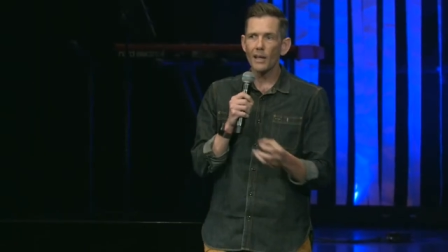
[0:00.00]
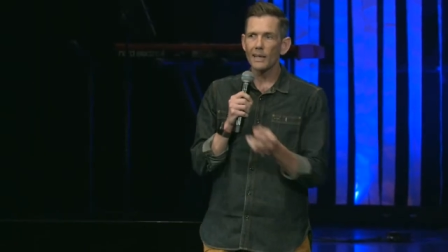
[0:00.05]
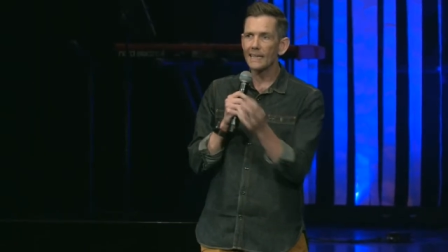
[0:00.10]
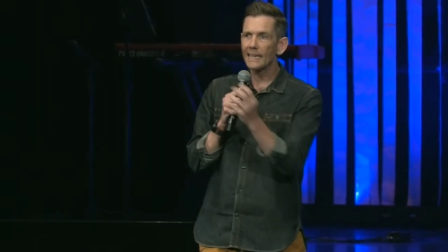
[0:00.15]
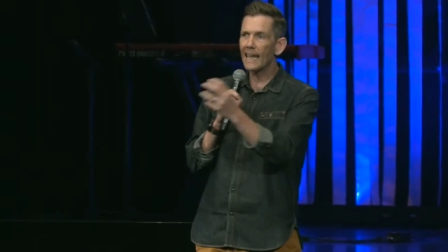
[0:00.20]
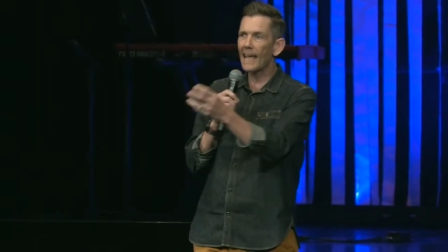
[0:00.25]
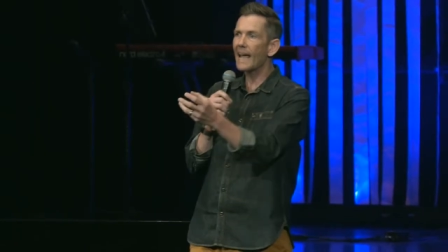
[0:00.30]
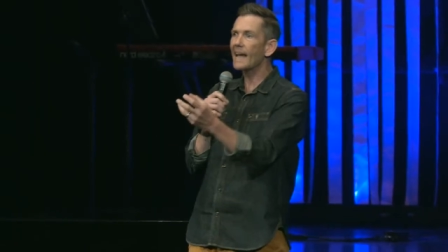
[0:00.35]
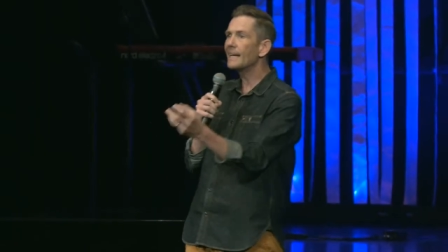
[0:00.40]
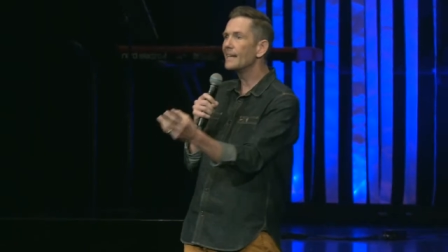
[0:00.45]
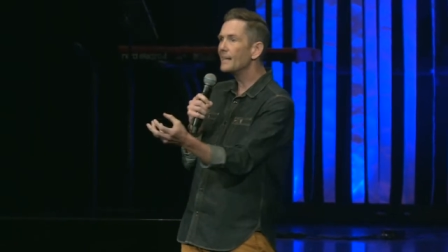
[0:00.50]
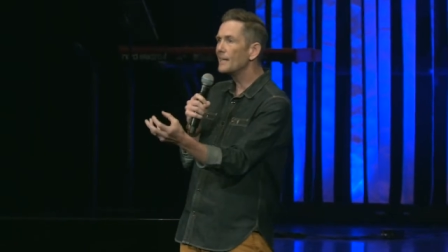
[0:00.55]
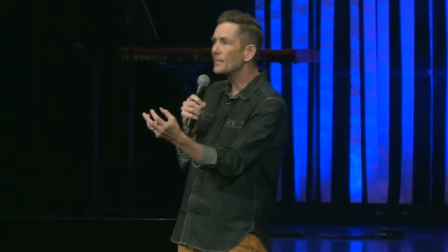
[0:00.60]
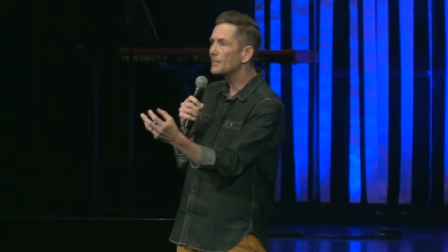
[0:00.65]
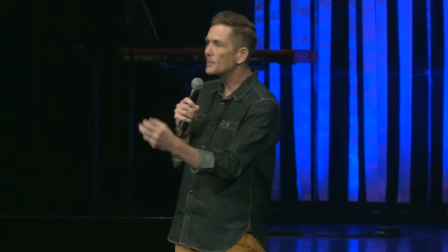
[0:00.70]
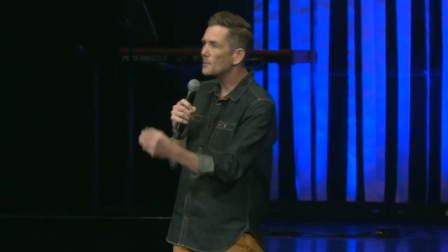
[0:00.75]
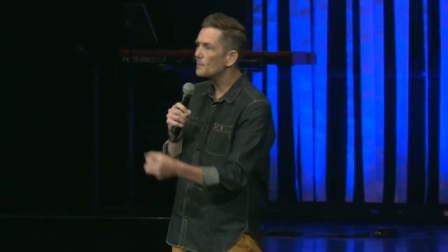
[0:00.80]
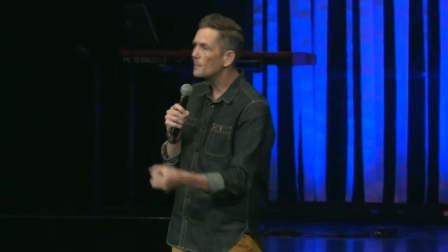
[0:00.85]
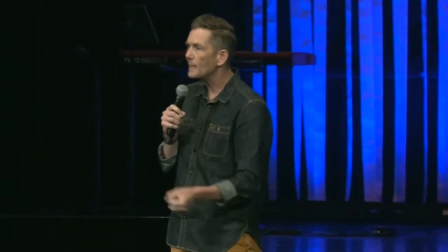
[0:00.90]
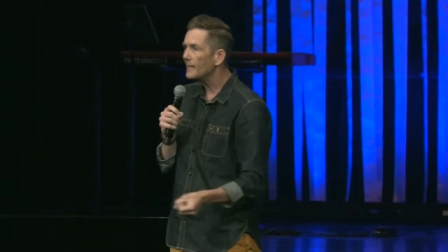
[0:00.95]
and he handed it
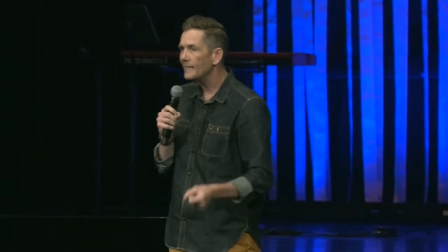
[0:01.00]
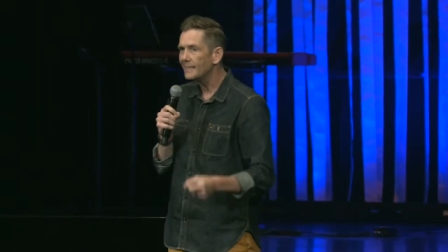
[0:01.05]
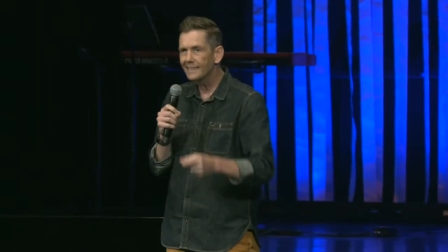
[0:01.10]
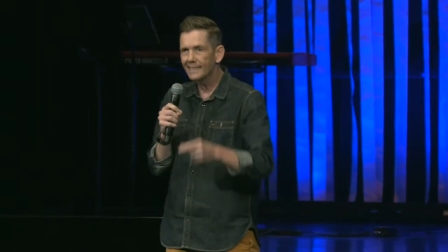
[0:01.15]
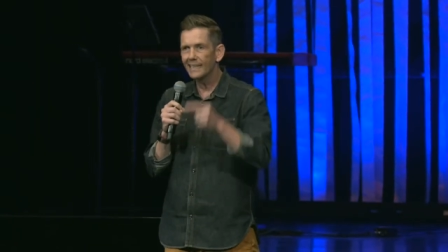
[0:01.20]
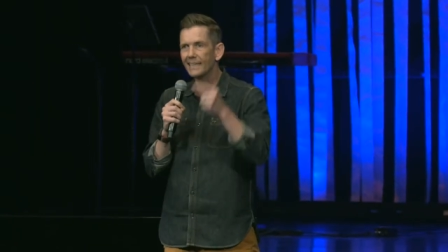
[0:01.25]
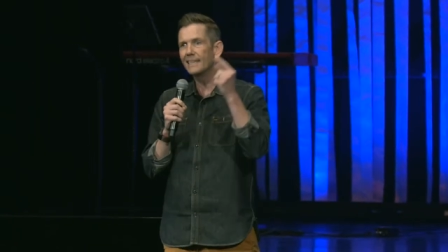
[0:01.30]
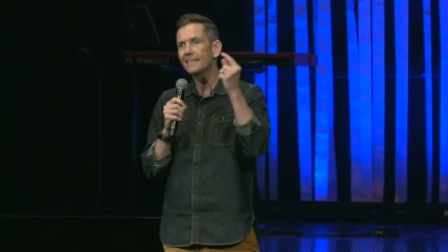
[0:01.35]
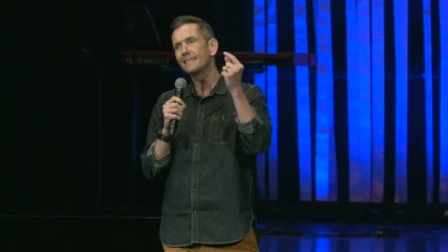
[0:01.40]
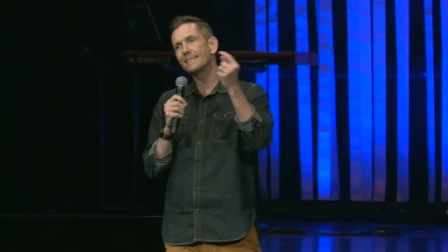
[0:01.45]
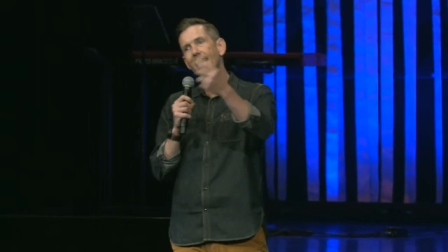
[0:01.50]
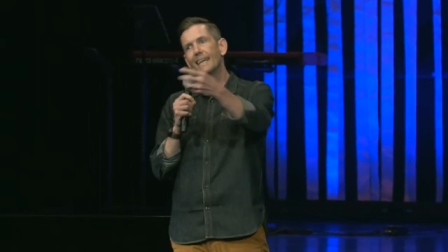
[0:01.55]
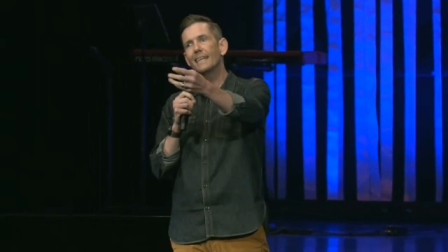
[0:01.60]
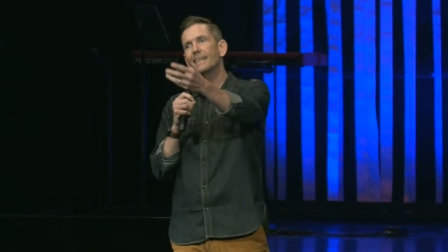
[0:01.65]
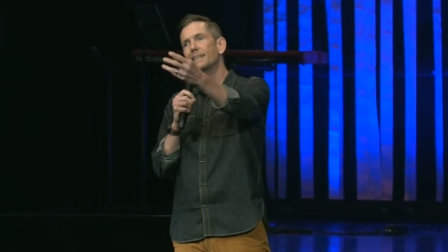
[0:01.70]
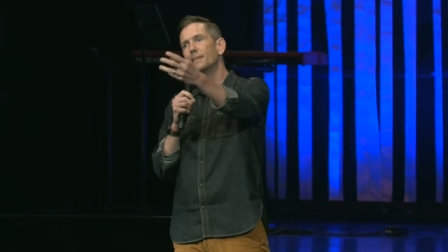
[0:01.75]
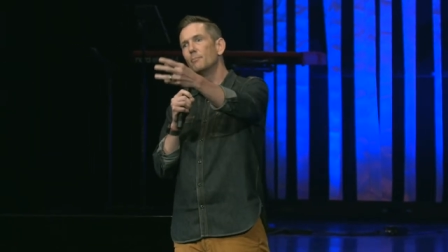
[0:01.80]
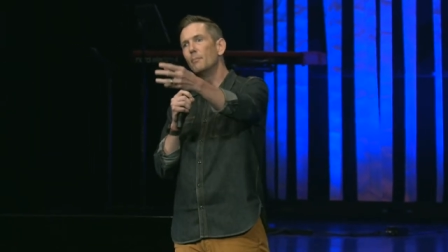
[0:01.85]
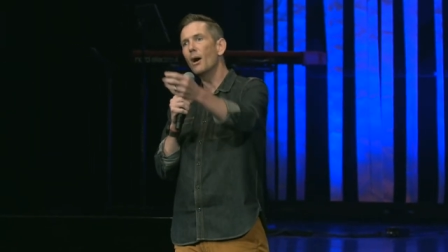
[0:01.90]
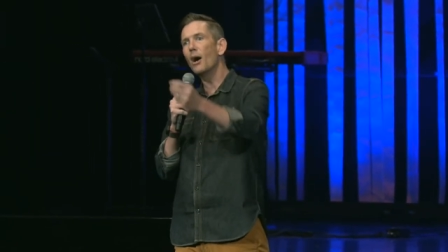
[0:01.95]
to me and he said,
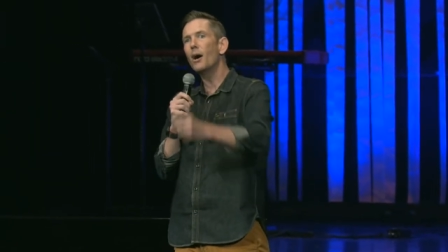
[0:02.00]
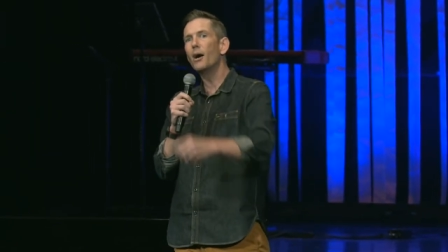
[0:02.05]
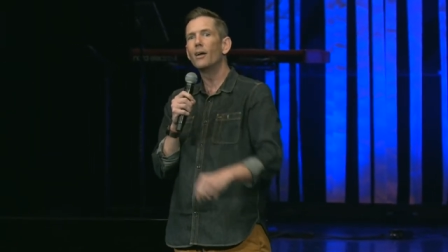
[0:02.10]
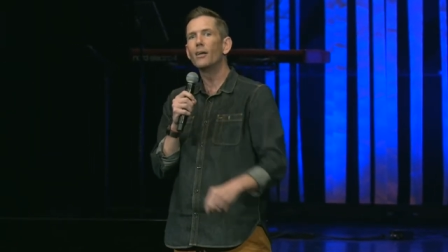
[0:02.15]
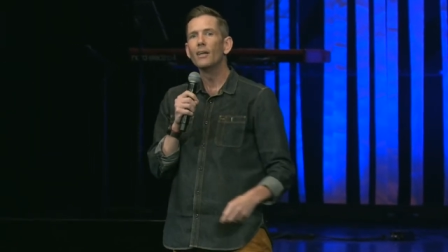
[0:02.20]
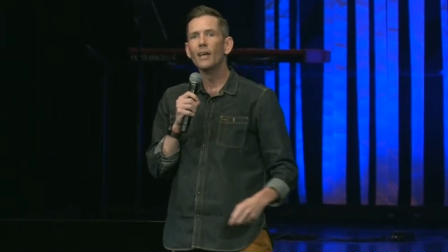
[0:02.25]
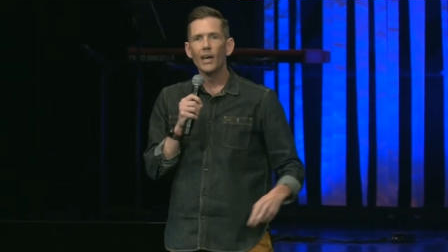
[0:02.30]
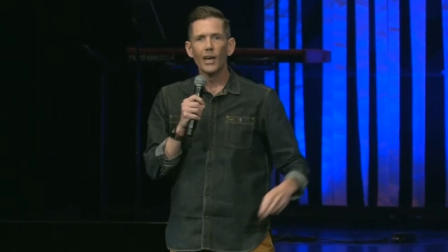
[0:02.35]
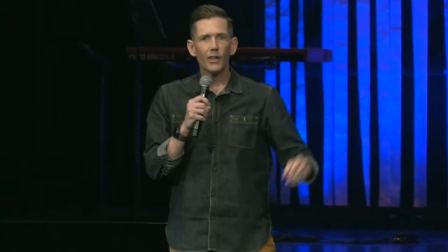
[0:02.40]
Take the ball,